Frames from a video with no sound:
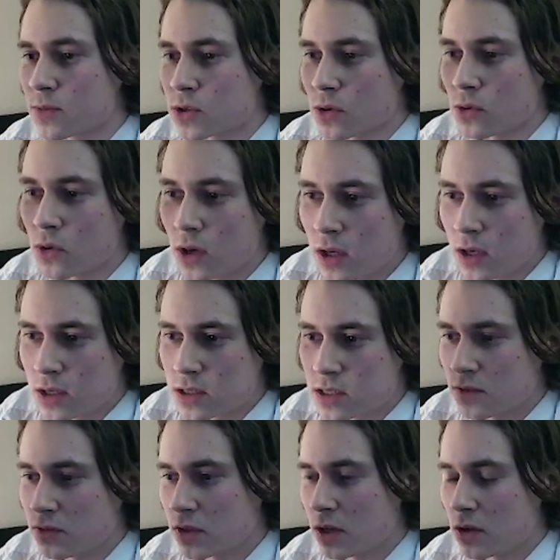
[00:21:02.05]
So
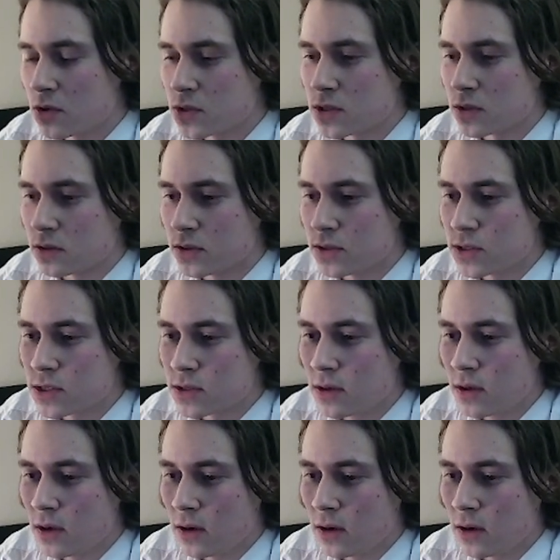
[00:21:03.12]
7 hours at this